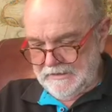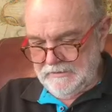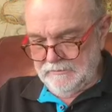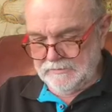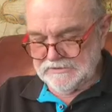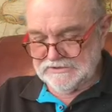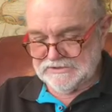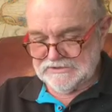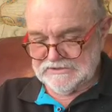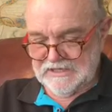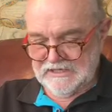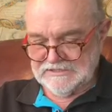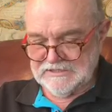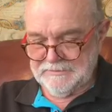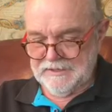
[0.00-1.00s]
was just
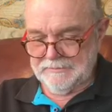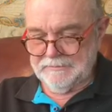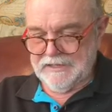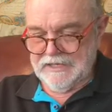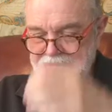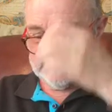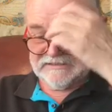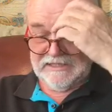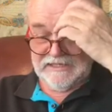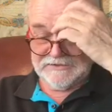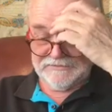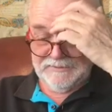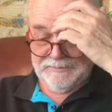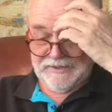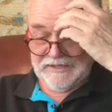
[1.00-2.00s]
asking about Mark
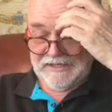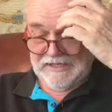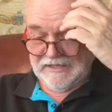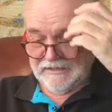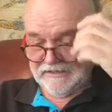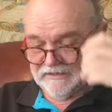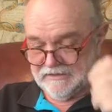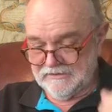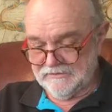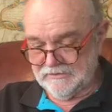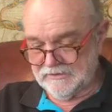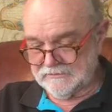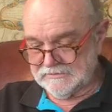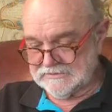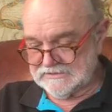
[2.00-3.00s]
Slatt's repair. He
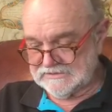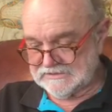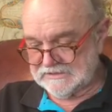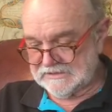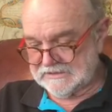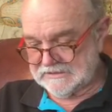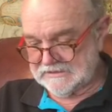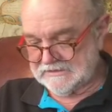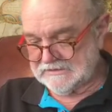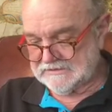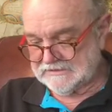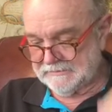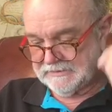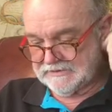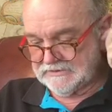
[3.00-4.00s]
thought it was
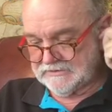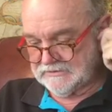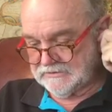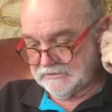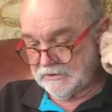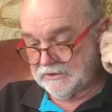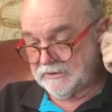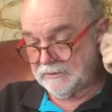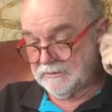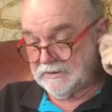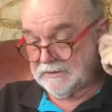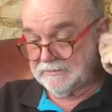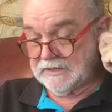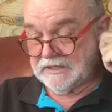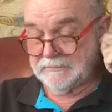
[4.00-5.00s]
something to do, oh no,
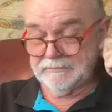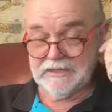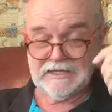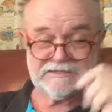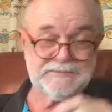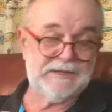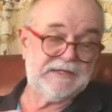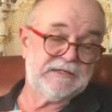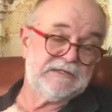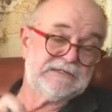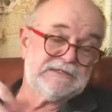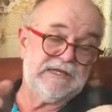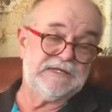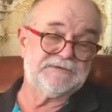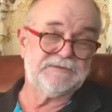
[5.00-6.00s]
Mark
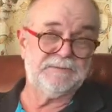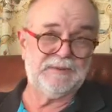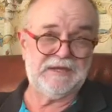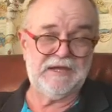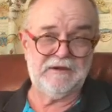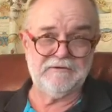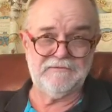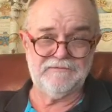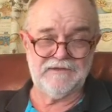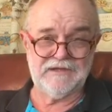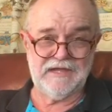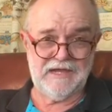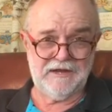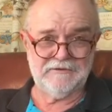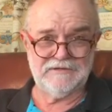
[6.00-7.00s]
Slatt's repair of
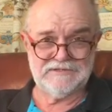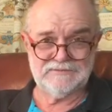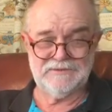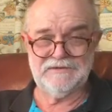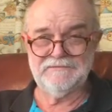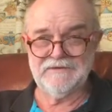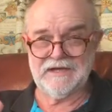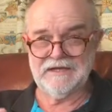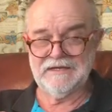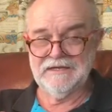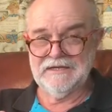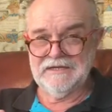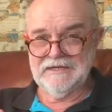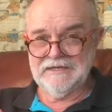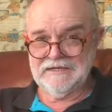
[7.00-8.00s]
the Aries wind vane.
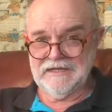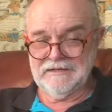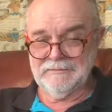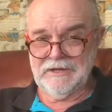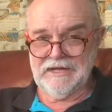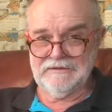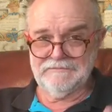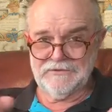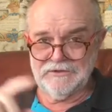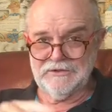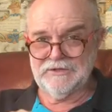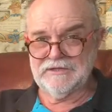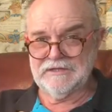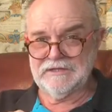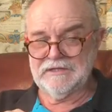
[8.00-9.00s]
Now you might have
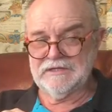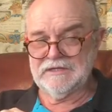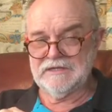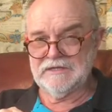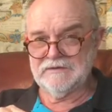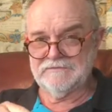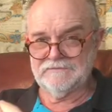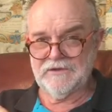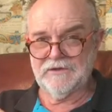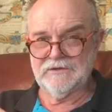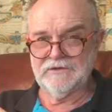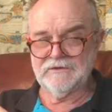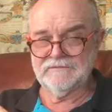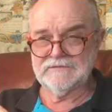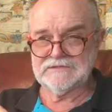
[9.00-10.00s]
heard in the phone
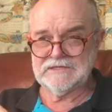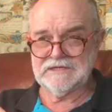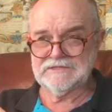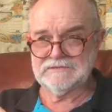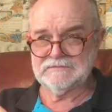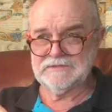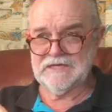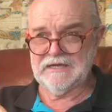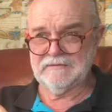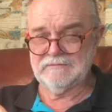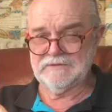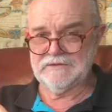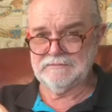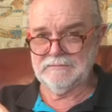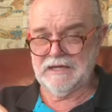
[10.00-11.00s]
conversation we had
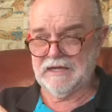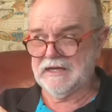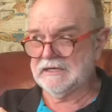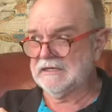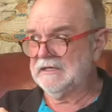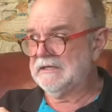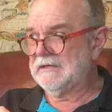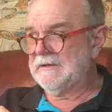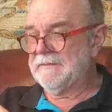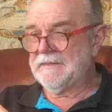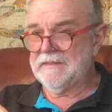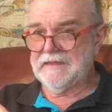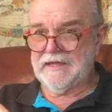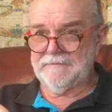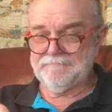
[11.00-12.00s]
with Mark
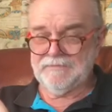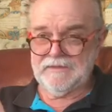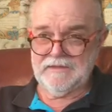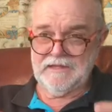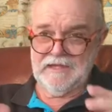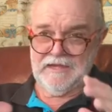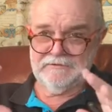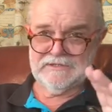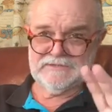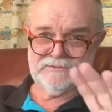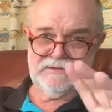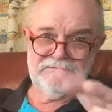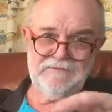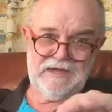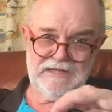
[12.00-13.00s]
that the Aries
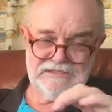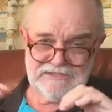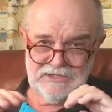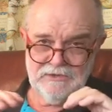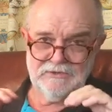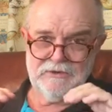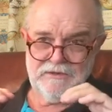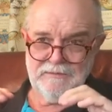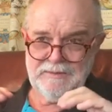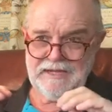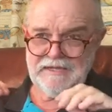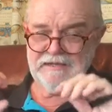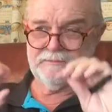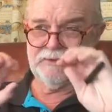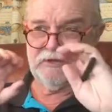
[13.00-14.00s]
wind vane is held on the
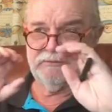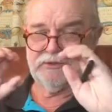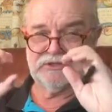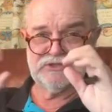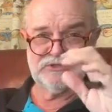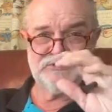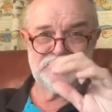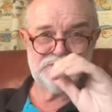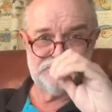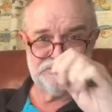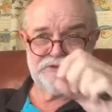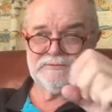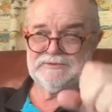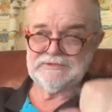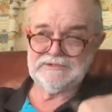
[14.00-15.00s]
back of the boat by two
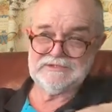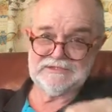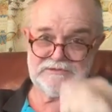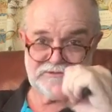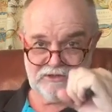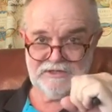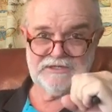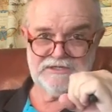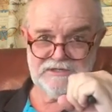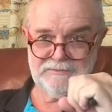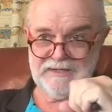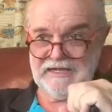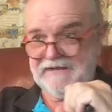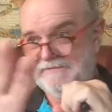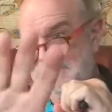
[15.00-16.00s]
tubes that slot into the
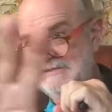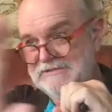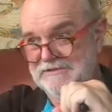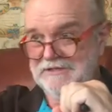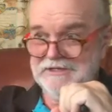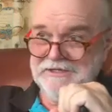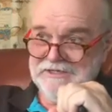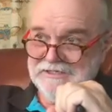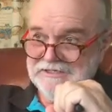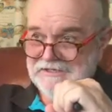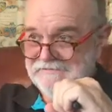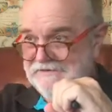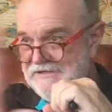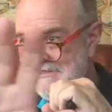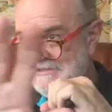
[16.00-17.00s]
back of it. So
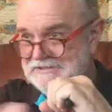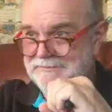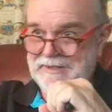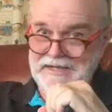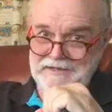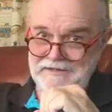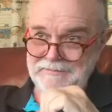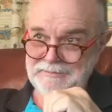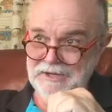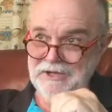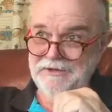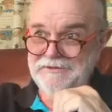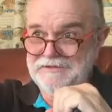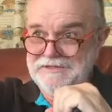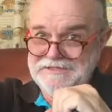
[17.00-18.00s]
if here's the back of the
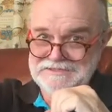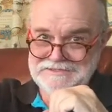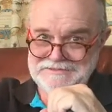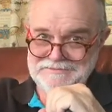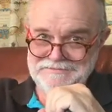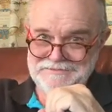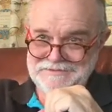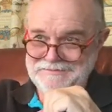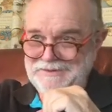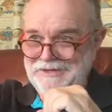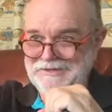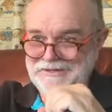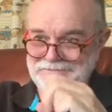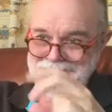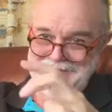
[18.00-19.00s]
boat, there's the
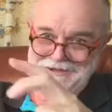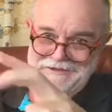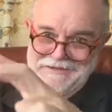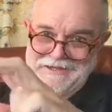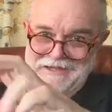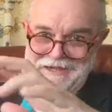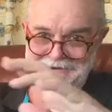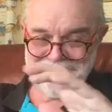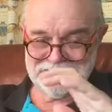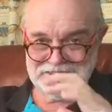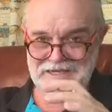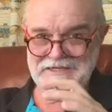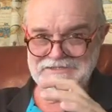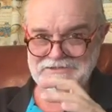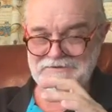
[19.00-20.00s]
boat up there and the Aries
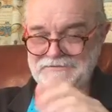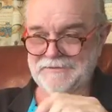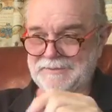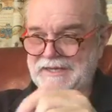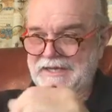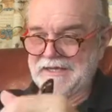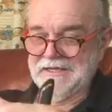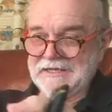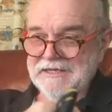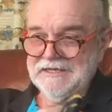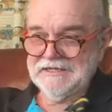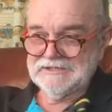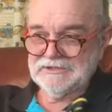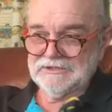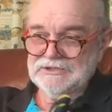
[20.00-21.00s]
hangs off the back.
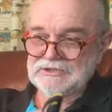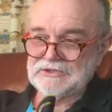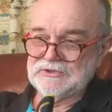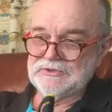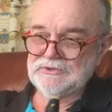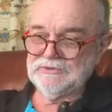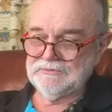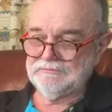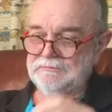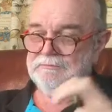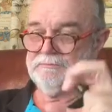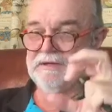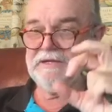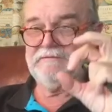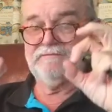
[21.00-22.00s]
It's got two
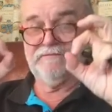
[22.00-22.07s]
big